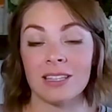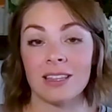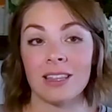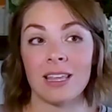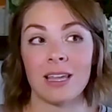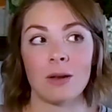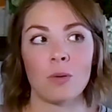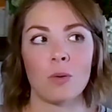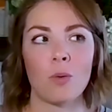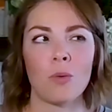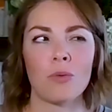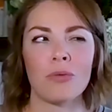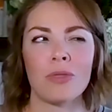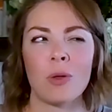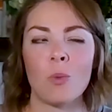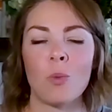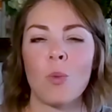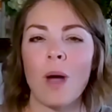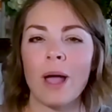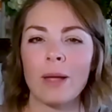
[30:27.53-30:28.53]
then
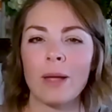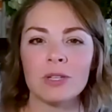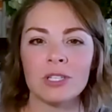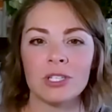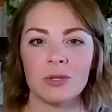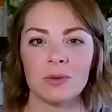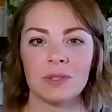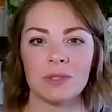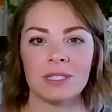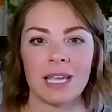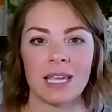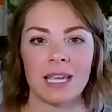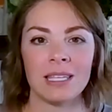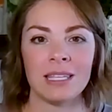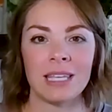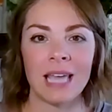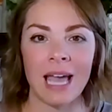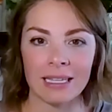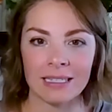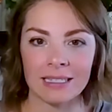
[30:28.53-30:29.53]
why would you say
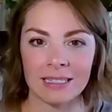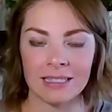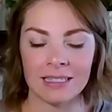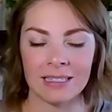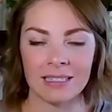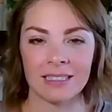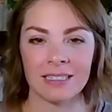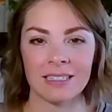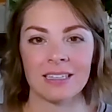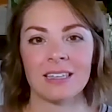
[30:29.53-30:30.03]
yes